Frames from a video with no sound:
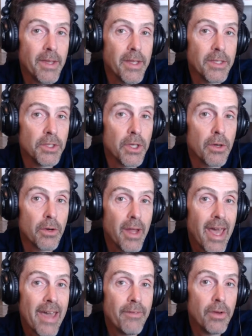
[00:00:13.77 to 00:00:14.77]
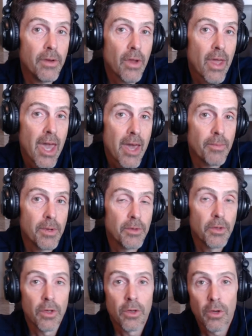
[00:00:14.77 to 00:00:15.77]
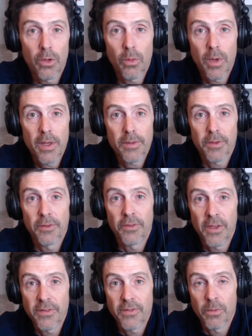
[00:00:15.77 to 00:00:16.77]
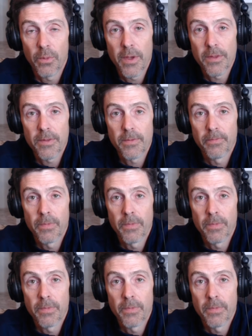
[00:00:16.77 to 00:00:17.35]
that you're going to have in your cabinet to cook with, to season with.